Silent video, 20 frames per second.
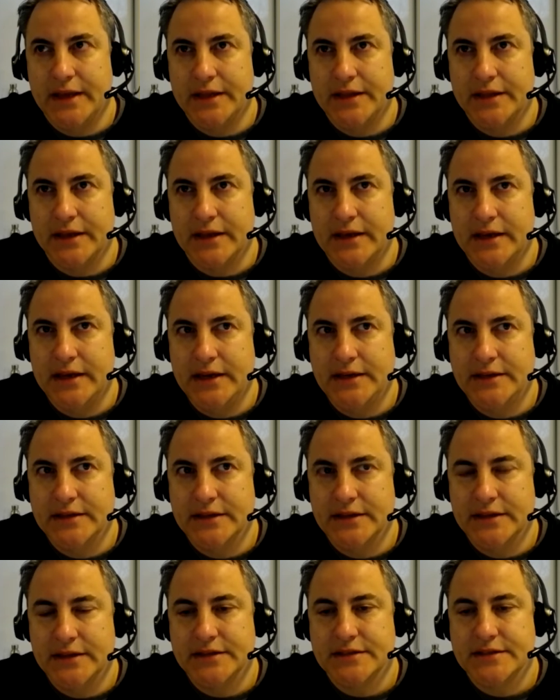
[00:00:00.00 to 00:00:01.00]
The key to
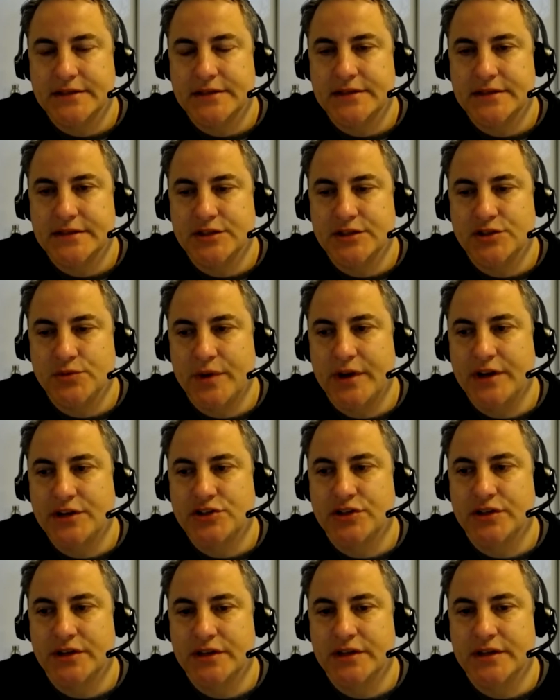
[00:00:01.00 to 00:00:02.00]
this
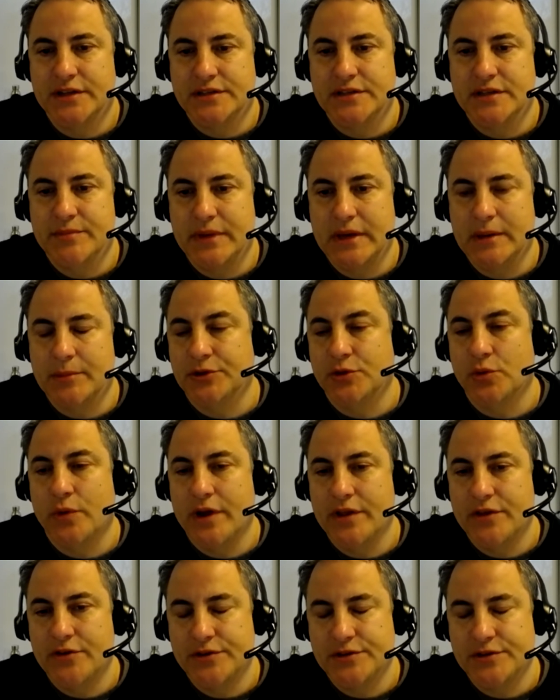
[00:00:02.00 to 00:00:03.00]
situation is to be able to
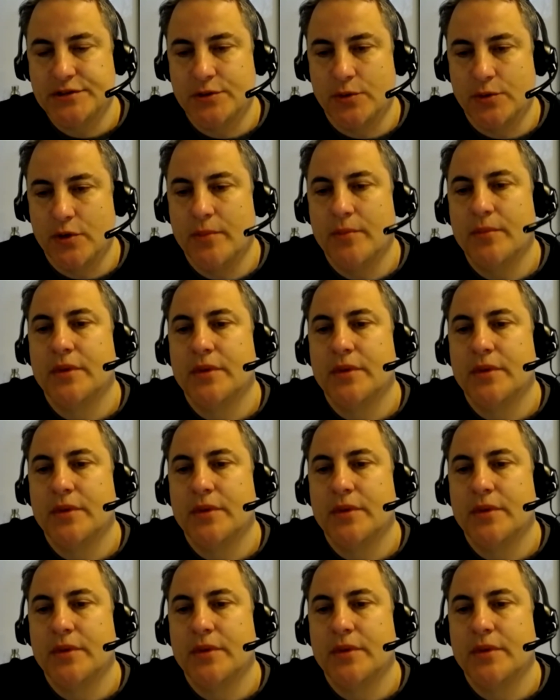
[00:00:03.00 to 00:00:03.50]
weather the storm